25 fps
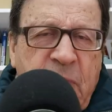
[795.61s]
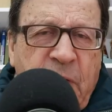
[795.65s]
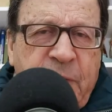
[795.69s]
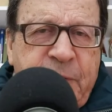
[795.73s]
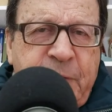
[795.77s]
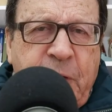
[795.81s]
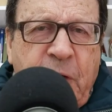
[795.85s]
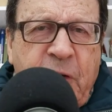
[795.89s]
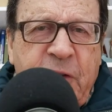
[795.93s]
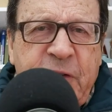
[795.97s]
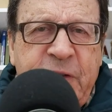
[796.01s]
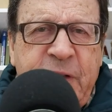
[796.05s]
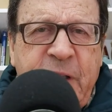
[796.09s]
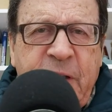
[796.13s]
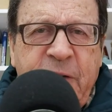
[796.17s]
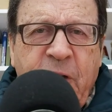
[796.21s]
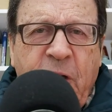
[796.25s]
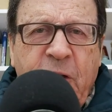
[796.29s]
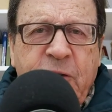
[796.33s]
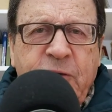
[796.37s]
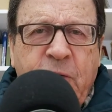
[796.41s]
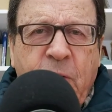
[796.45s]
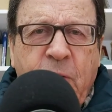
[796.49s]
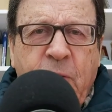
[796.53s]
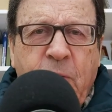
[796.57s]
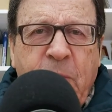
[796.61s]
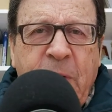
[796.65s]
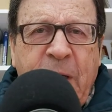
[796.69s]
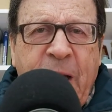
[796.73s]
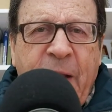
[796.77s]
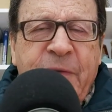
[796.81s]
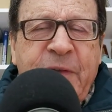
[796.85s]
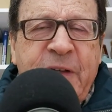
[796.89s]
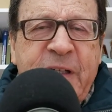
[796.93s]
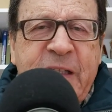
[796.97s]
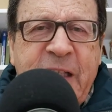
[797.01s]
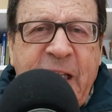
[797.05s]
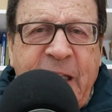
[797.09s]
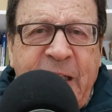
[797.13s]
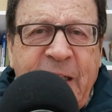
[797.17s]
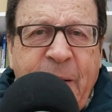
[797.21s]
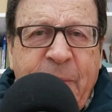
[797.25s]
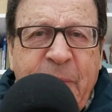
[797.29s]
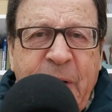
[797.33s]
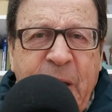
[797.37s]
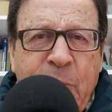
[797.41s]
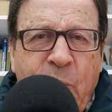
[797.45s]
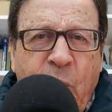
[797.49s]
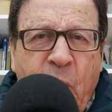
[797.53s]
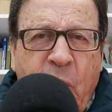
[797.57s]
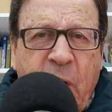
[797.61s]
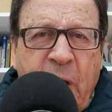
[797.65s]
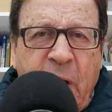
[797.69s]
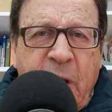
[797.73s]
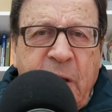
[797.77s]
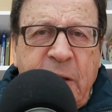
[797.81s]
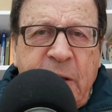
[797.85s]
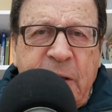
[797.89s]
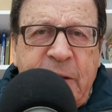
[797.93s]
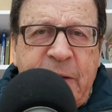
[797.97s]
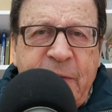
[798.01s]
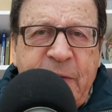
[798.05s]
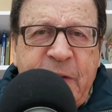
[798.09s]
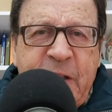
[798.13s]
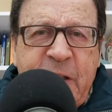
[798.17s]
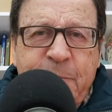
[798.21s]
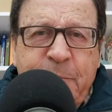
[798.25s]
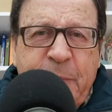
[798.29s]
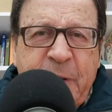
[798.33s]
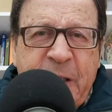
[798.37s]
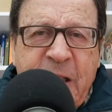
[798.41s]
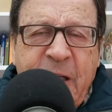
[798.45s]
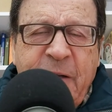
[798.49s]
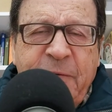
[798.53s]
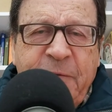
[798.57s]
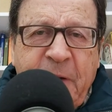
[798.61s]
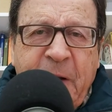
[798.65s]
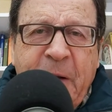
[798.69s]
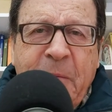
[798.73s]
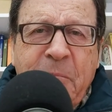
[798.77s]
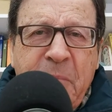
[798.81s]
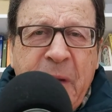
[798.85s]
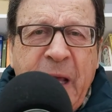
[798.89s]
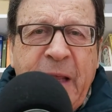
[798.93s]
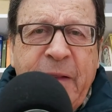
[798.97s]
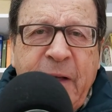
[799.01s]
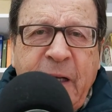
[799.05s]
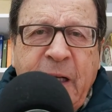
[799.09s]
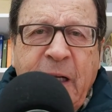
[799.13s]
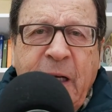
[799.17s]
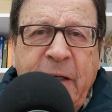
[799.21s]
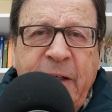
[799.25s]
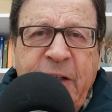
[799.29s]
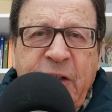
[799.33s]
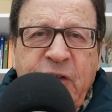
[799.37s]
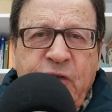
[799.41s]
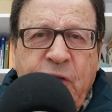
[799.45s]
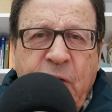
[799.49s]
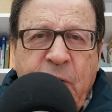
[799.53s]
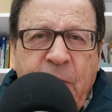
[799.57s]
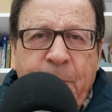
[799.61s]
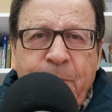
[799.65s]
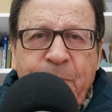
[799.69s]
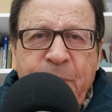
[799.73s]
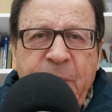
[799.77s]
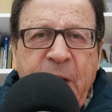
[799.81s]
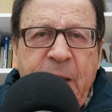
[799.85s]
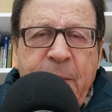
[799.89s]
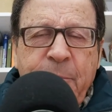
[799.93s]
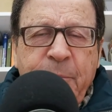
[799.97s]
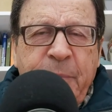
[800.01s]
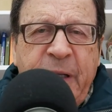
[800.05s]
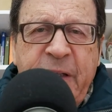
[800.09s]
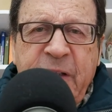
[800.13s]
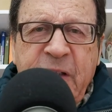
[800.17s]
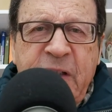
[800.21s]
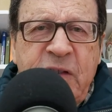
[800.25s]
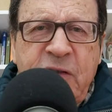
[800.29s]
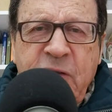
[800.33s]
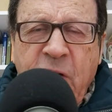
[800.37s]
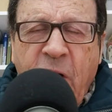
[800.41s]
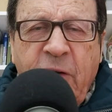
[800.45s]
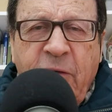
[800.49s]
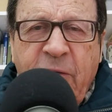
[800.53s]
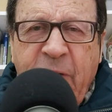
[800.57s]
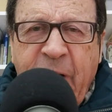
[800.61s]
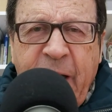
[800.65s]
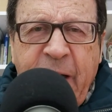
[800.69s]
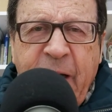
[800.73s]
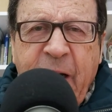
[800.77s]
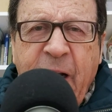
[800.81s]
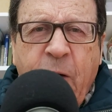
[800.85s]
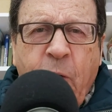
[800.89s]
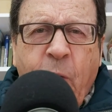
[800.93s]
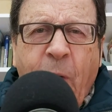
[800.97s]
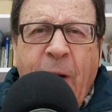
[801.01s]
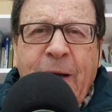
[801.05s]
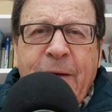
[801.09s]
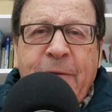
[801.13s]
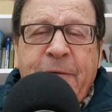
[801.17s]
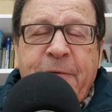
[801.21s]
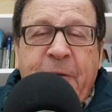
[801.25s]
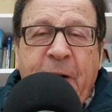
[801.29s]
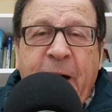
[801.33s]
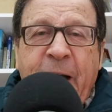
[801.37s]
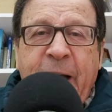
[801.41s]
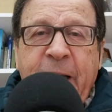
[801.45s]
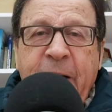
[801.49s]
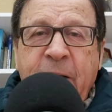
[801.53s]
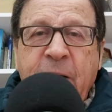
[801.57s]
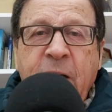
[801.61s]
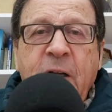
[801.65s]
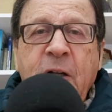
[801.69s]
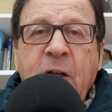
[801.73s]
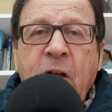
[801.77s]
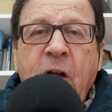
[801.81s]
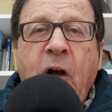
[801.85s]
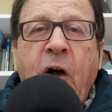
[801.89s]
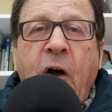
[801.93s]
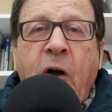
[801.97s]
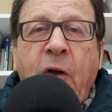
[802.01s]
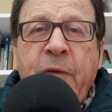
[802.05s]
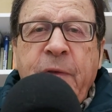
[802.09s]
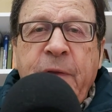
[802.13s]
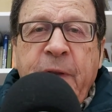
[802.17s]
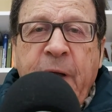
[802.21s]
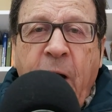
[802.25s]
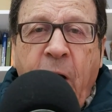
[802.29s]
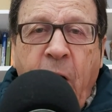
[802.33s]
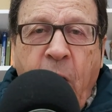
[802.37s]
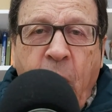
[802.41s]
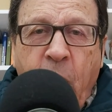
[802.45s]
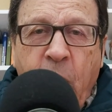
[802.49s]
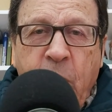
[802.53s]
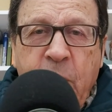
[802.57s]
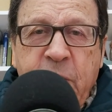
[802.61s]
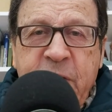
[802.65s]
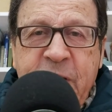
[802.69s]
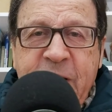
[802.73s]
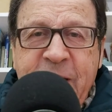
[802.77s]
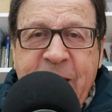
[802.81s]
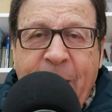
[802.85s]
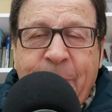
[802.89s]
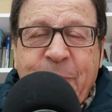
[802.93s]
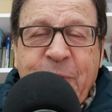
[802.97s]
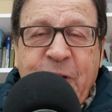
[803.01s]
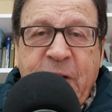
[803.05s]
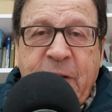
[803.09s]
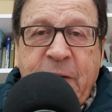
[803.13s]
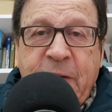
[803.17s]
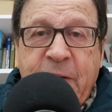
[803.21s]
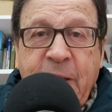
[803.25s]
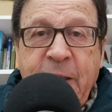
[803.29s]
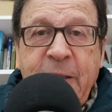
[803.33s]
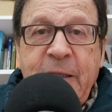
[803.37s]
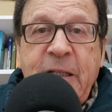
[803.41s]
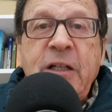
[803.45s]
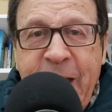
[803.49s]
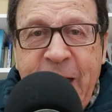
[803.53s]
Of course, the doctor will understand a bit more the specific medical issue, but is not really qualified on the whole subject.